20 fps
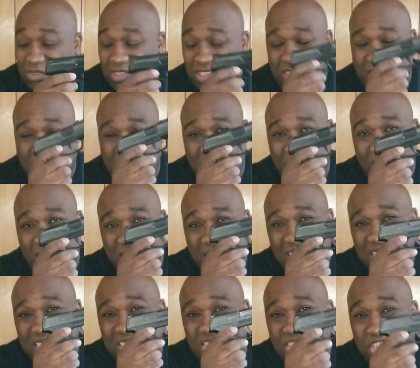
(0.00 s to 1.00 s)
So just
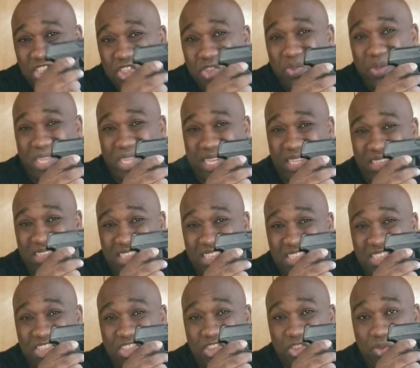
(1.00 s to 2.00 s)
to shoot it,
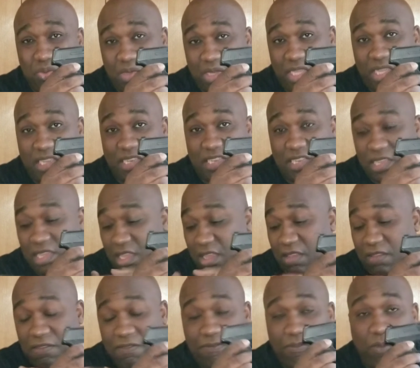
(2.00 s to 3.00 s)
just to shoot this,
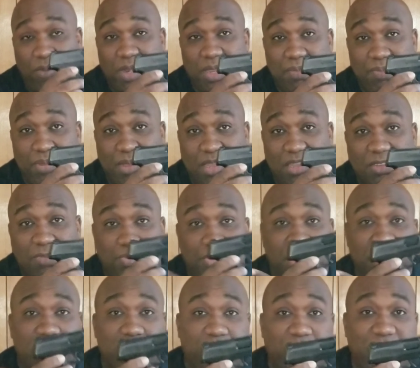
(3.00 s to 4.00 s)
$40
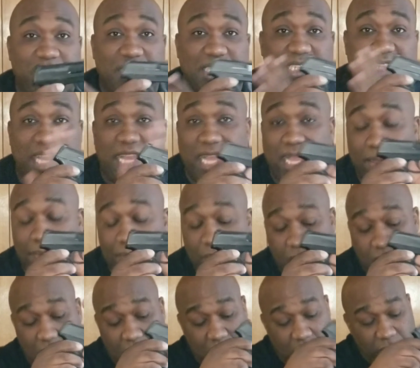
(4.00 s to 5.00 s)
plus range time,
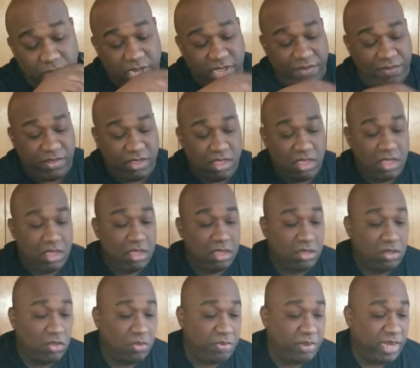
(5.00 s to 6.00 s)
whatever, a
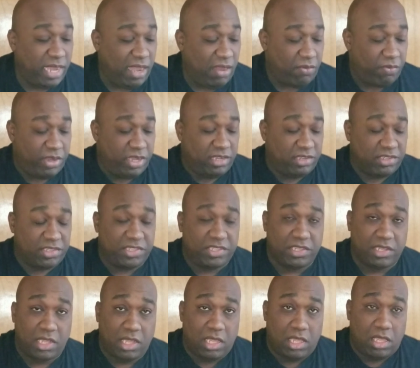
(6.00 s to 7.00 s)
little bit
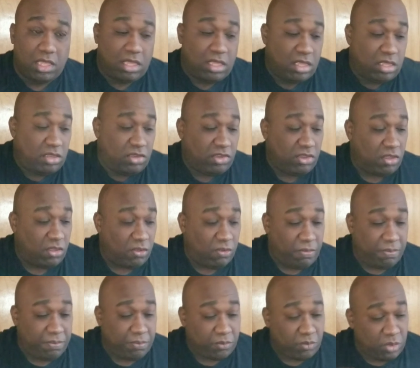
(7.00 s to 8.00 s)
outrageous.
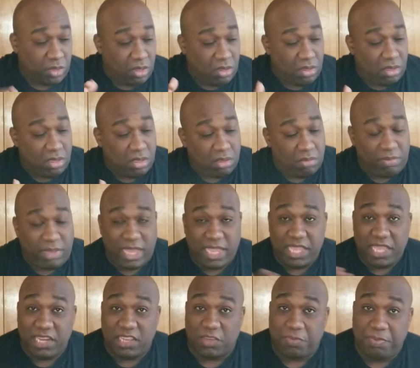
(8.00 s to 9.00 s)
So my
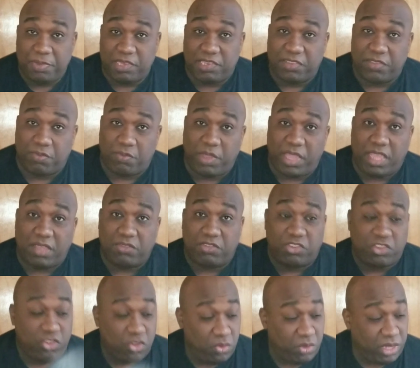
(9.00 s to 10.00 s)
inexpensive way of
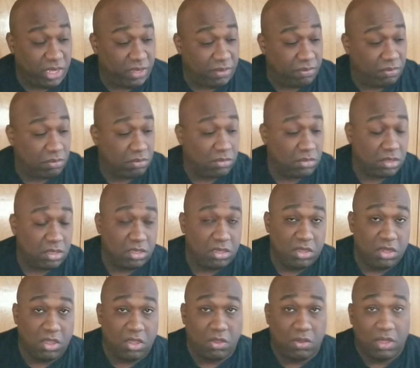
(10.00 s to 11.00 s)
shooting,
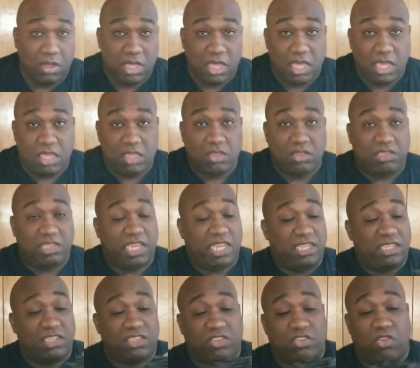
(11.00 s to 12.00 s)
you know, you
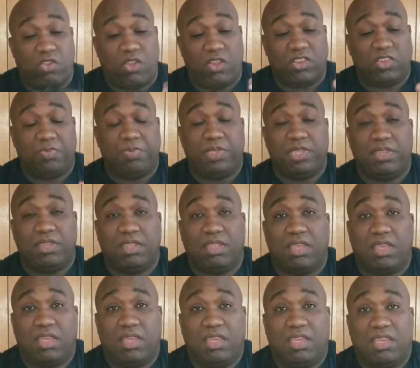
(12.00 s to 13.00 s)
take this Crosman,
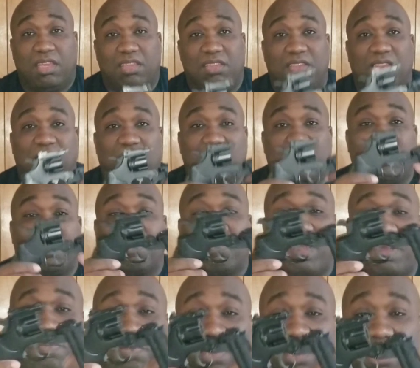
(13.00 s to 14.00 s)
you know, it's a
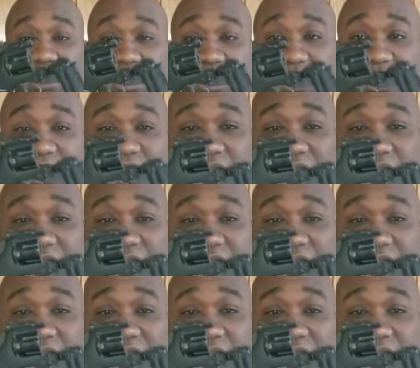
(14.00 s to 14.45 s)
replica